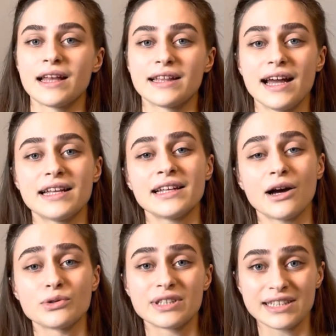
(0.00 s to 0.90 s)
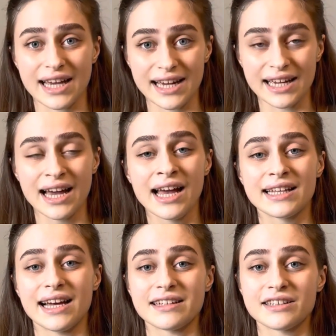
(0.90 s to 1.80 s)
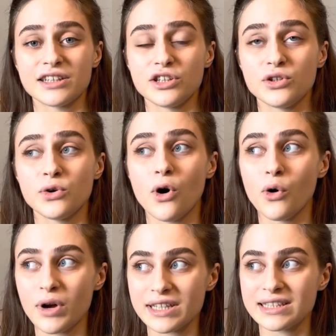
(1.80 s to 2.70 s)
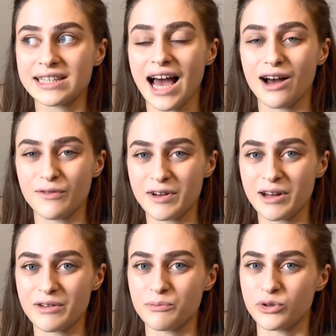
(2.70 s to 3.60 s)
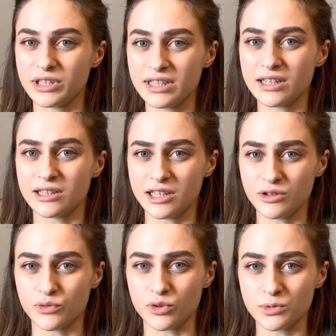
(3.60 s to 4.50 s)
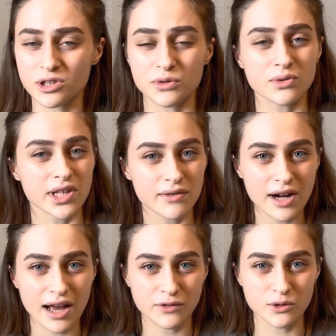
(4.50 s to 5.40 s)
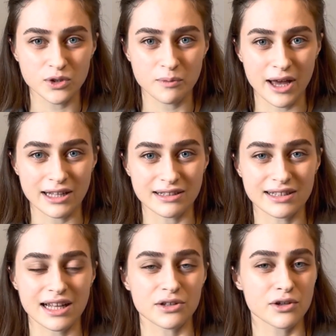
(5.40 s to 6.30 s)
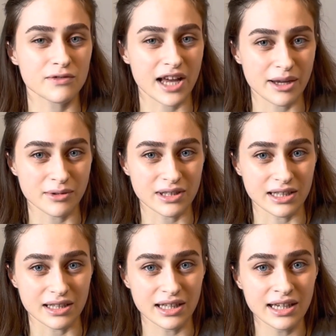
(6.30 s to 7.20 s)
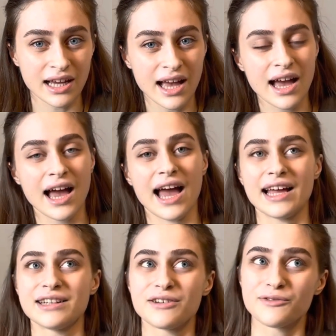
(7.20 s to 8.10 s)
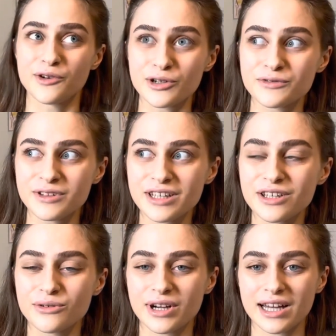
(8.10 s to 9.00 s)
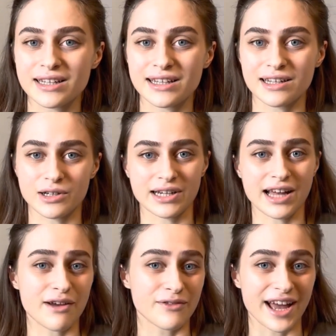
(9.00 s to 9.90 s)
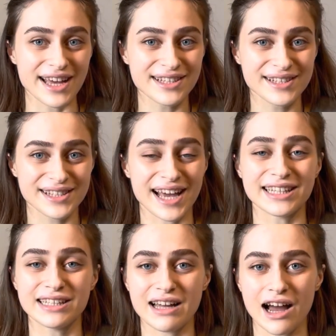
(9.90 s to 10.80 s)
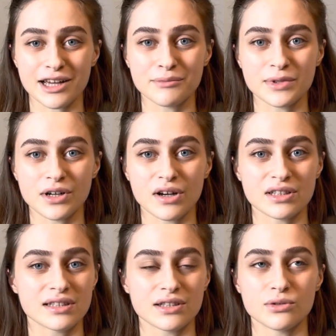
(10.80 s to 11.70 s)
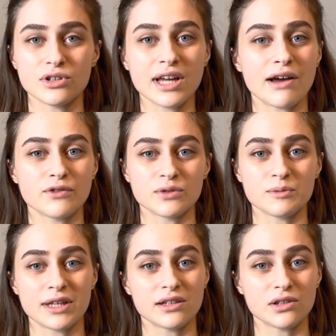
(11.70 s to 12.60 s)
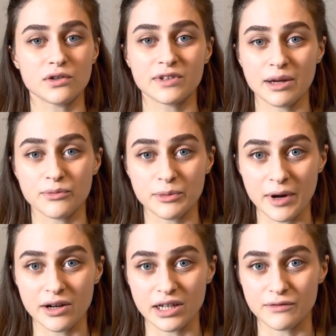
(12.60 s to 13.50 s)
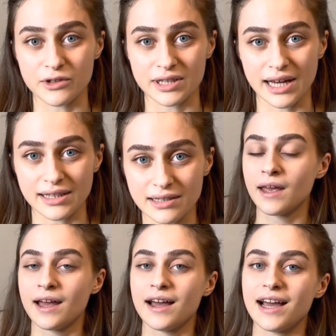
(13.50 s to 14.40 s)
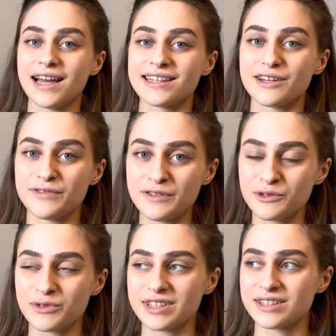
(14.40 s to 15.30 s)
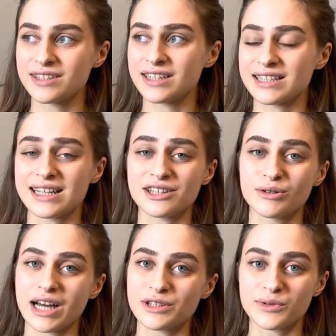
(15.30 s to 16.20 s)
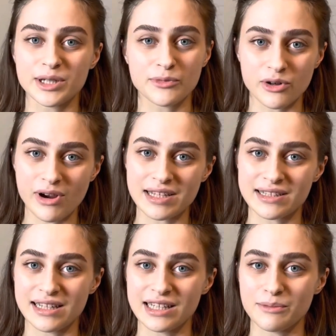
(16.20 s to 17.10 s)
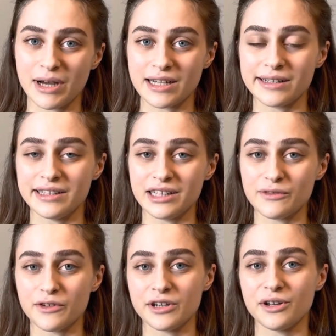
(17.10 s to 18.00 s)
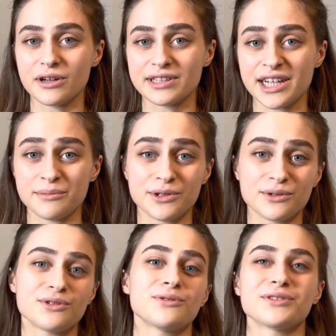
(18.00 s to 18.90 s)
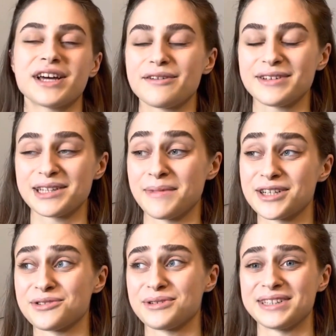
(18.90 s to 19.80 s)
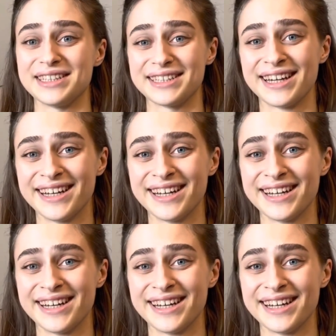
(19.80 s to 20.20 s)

then I would say that you always have a pretty clean room, so you never have to spend a lot of time cleaning. And fourthly, you can have guests anytime because you don't have to spend a lot of time preparing for that. And the fifth reason is that you can't really procrastinate by cleaning for a long time because you don't have that much to clean.